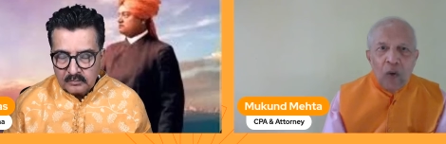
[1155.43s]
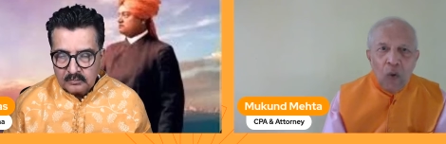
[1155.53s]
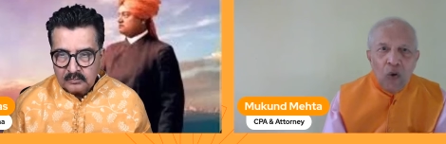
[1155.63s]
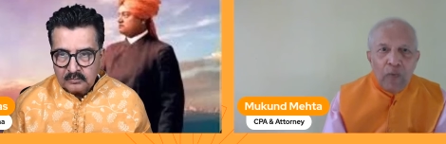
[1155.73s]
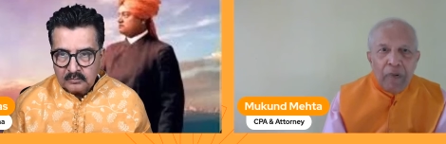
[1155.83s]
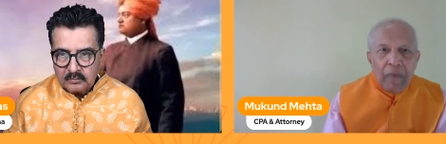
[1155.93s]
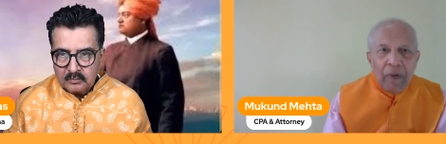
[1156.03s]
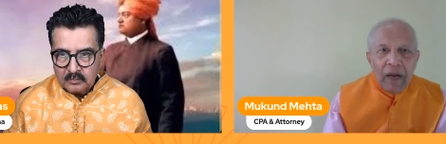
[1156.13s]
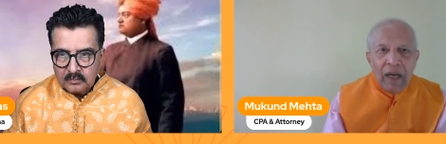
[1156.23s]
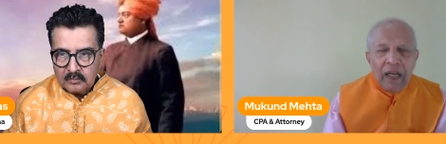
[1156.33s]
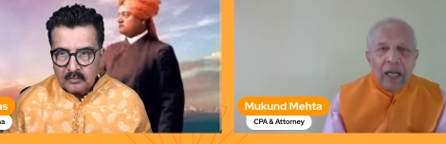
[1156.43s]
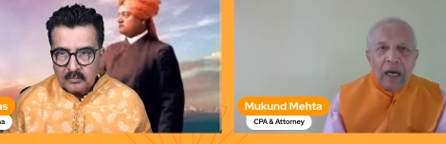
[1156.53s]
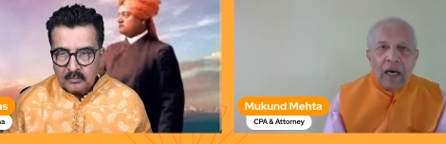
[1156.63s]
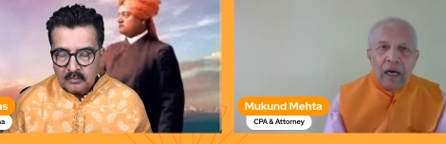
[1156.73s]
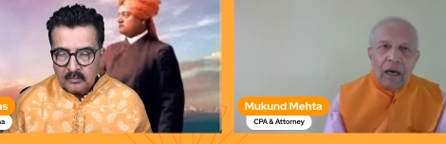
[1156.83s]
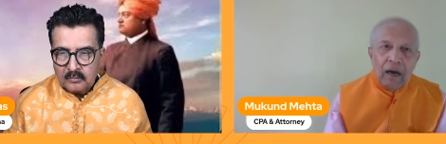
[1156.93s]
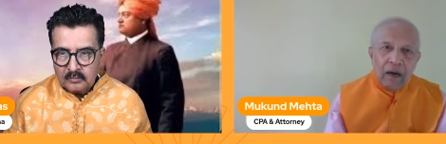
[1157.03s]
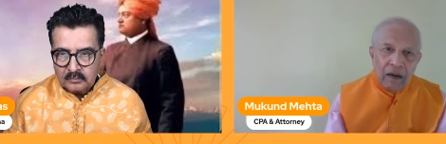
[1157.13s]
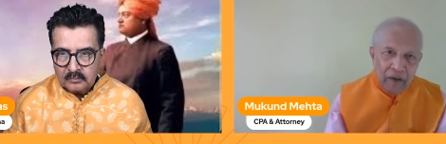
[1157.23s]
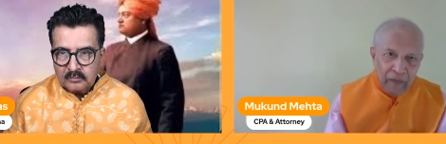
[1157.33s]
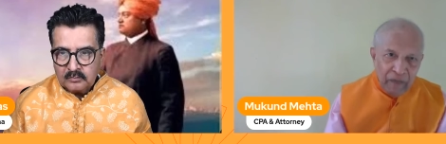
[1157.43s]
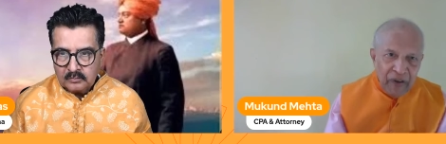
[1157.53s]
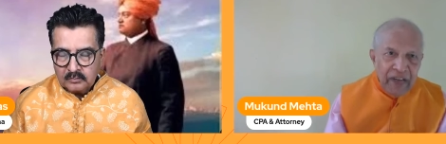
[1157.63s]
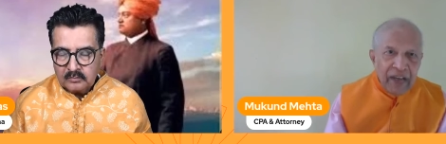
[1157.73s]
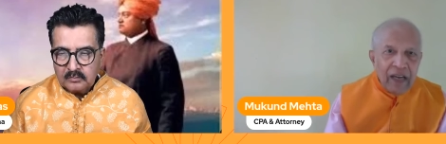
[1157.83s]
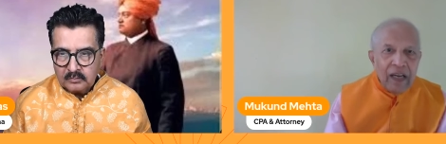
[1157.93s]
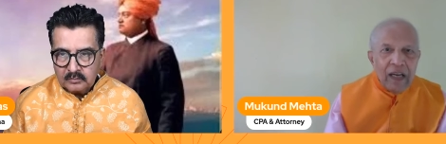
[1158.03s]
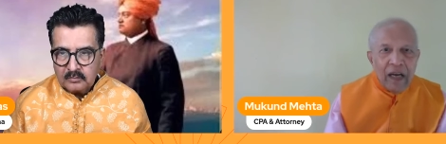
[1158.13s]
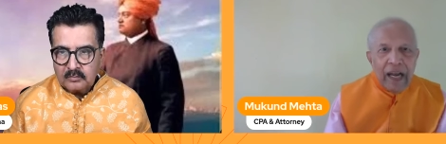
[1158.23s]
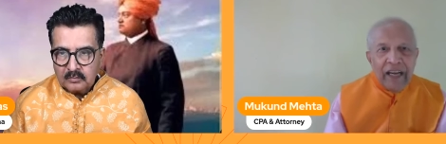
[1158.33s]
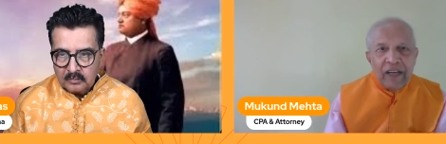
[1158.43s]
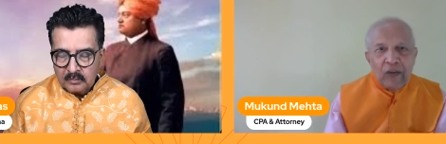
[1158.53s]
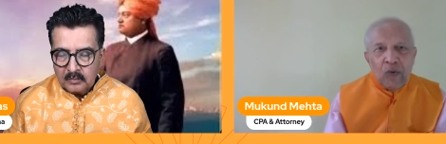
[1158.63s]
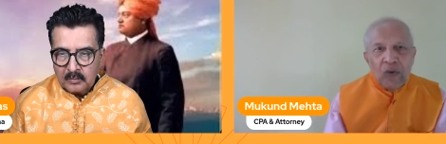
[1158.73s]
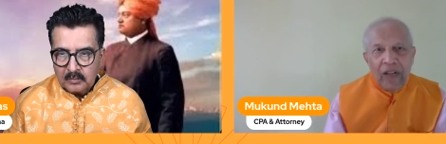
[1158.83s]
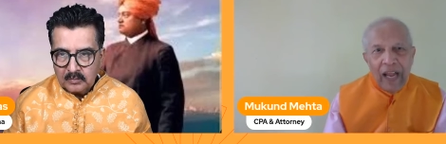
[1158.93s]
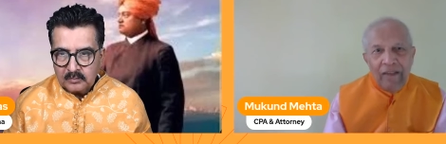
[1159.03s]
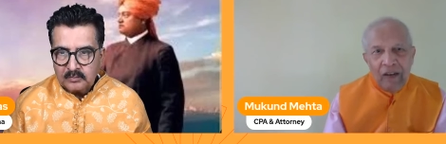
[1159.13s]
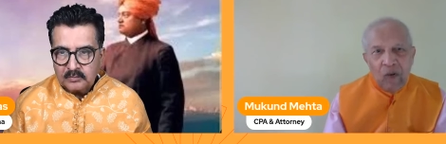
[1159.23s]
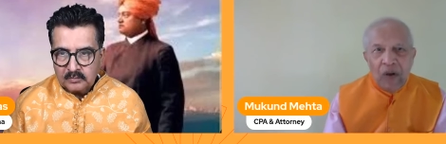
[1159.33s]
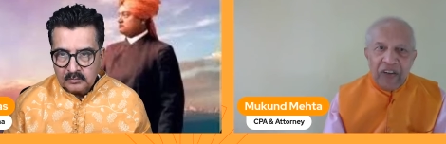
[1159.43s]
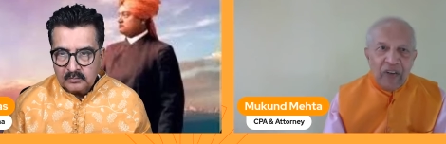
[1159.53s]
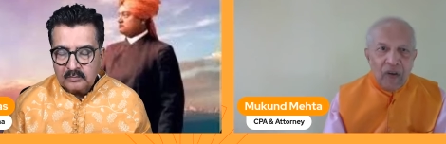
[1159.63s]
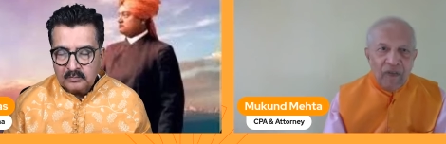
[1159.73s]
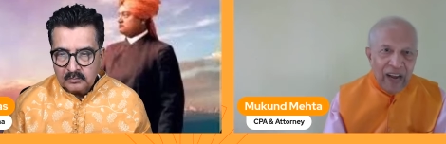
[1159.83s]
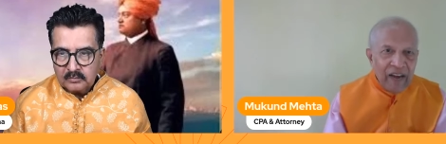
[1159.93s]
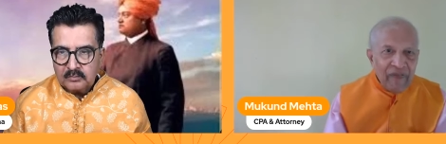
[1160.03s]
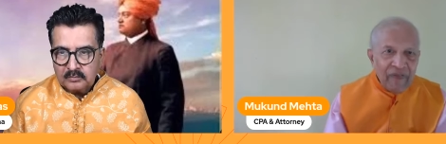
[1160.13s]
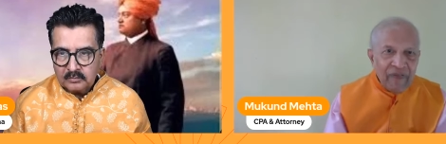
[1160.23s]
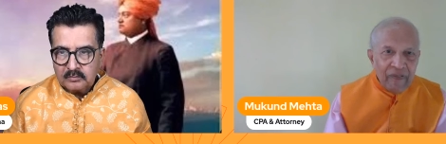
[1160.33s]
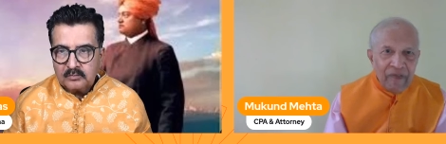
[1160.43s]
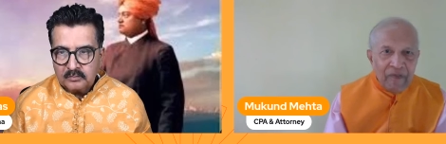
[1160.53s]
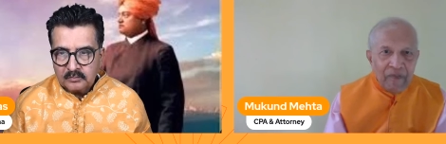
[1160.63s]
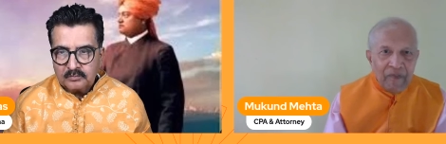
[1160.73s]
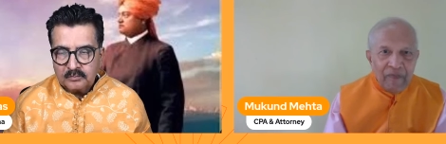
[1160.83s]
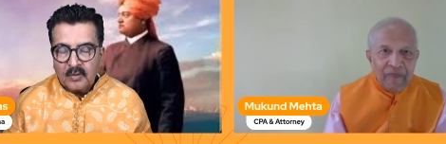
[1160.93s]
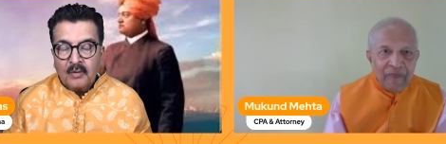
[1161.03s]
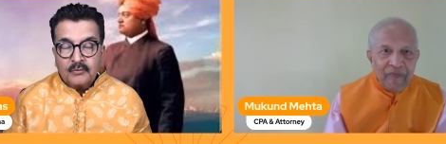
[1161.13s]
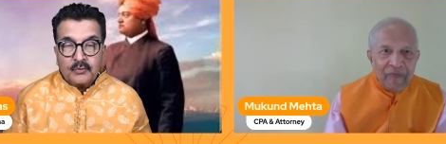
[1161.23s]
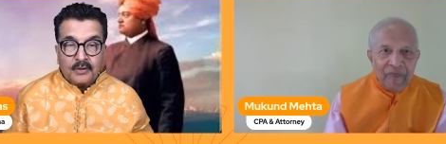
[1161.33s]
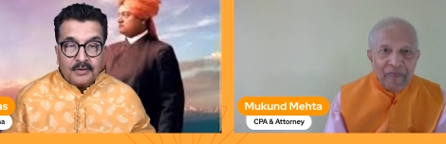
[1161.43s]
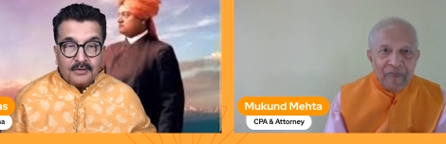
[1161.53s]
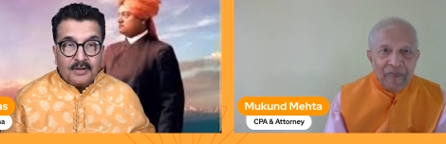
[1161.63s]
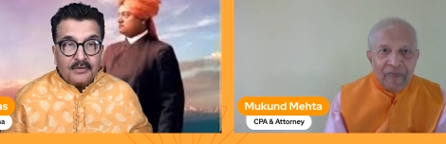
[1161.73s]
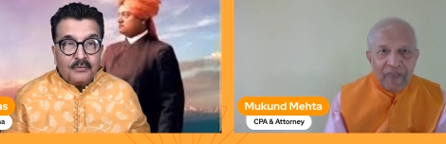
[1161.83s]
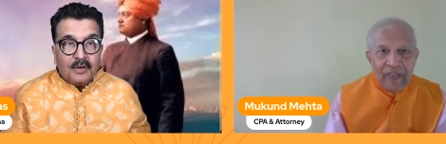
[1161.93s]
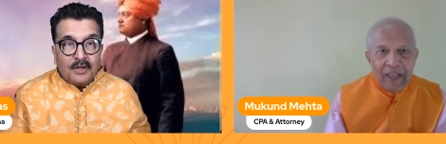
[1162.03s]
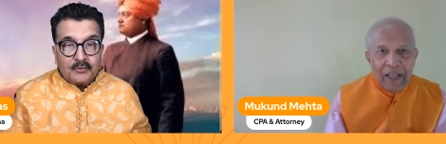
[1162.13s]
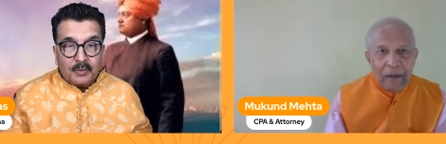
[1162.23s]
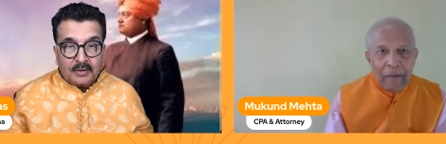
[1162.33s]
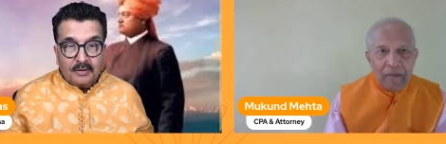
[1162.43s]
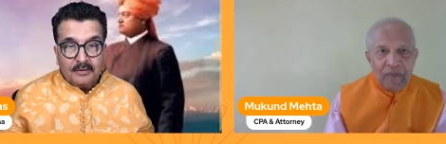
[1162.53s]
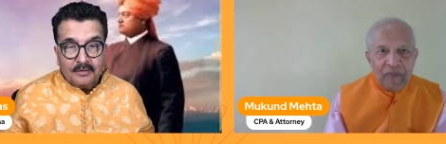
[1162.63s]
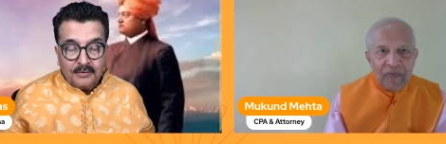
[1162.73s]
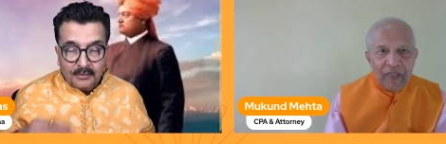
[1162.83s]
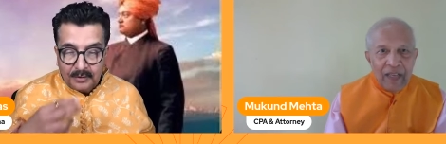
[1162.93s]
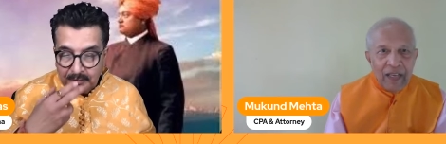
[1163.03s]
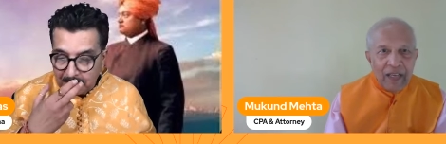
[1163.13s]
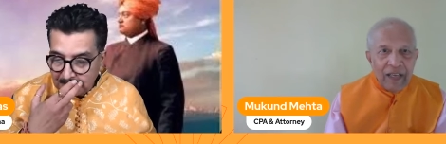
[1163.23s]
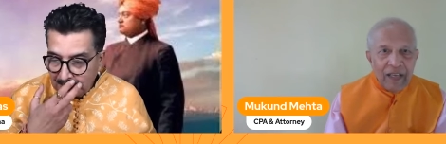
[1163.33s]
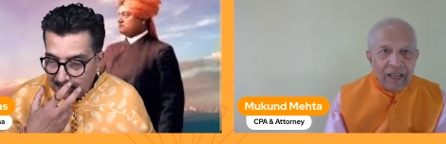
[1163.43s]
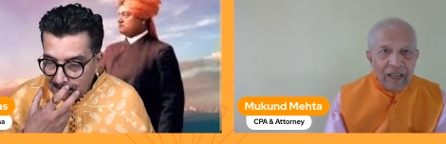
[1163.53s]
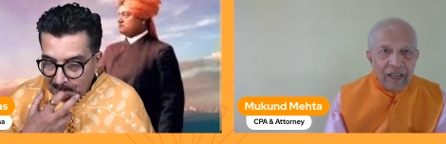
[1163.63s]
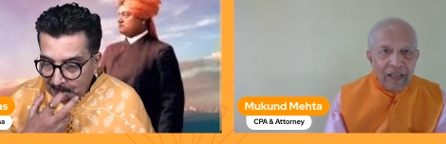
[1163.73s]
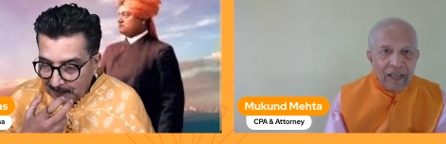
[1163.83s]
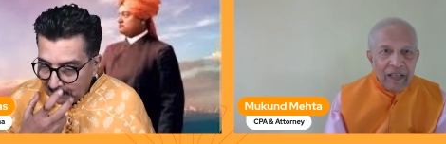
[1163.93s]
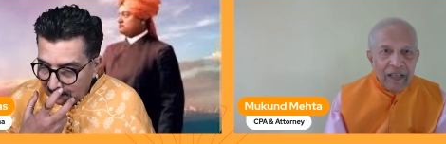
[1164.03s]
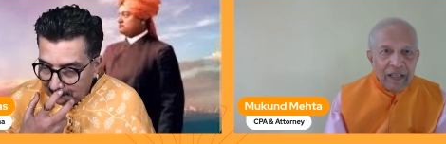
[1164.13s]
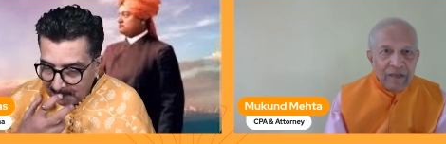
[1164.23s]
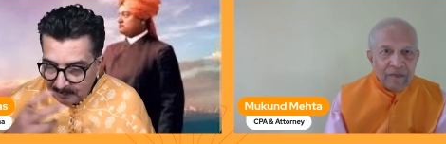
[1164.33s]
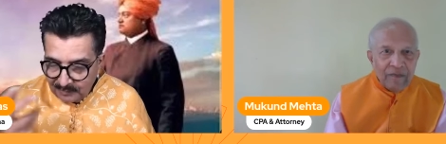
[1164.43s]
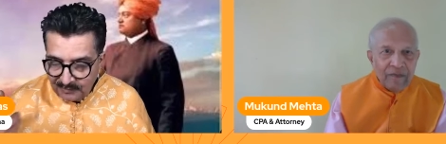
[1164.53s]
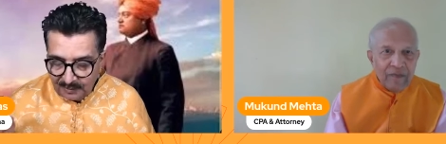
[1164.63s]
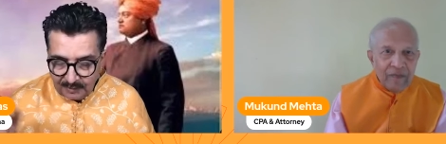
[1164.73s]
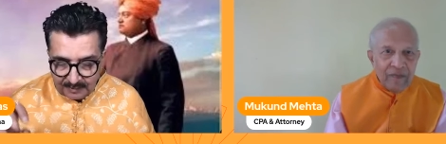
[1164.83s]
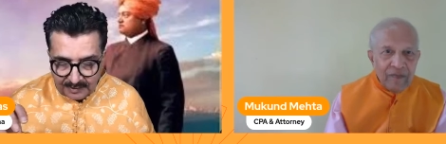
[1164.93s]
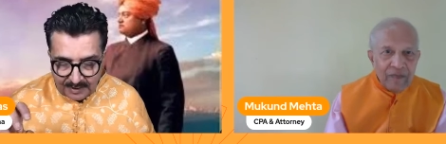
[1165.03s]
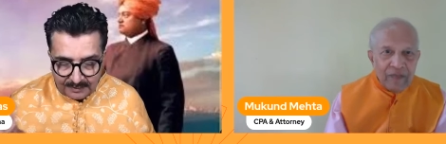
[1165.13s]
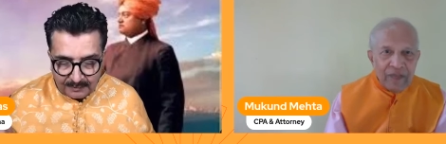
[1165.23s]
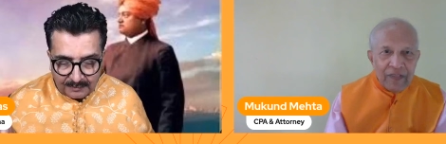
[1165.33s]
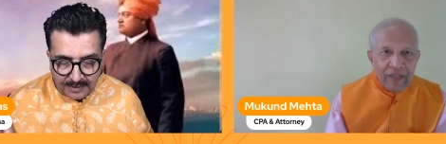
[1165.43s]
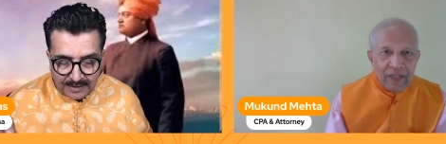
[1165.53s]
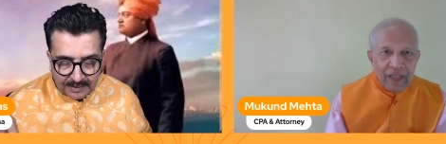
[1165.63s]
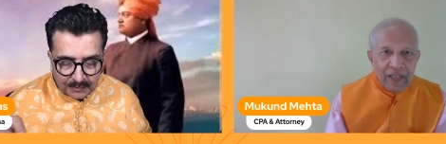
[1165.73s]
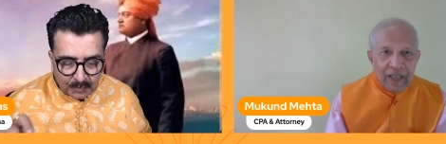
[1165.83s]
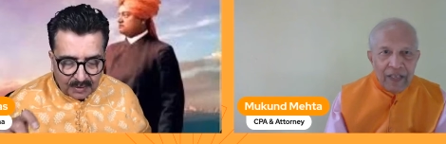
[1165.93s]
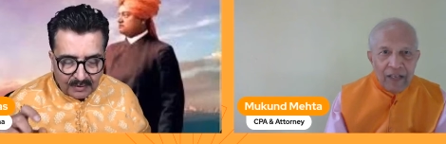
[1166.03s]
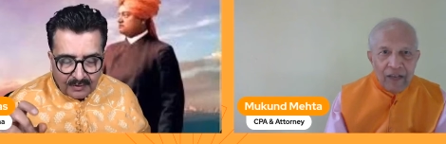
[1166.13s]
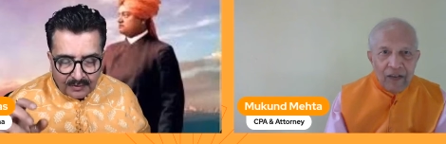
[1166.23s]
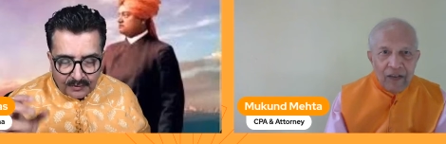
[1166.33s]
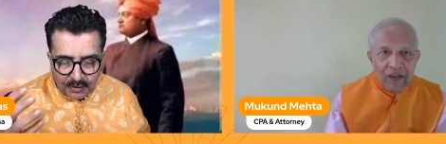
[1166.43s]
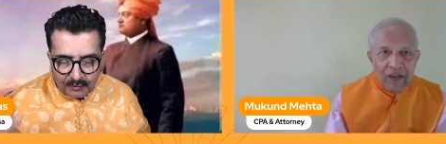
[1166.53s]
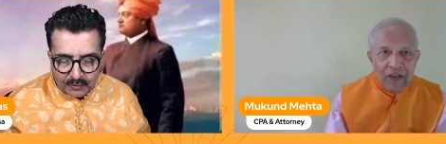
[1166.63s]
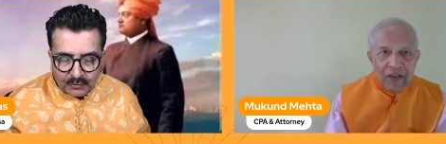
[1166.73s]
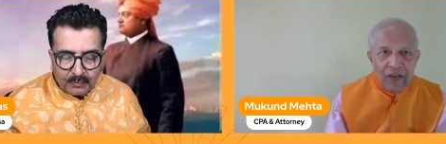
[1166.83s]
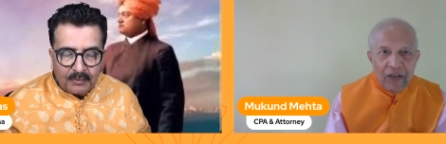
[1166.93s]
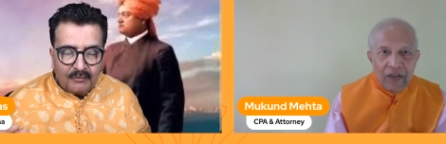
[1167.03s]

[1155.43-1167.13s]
Speaker 1: old people fit, and to have a quality of life.
Speaker 2: So I think that is one aspect. Another you didn't touch right now, and maybe we'll not get into details, but you have also been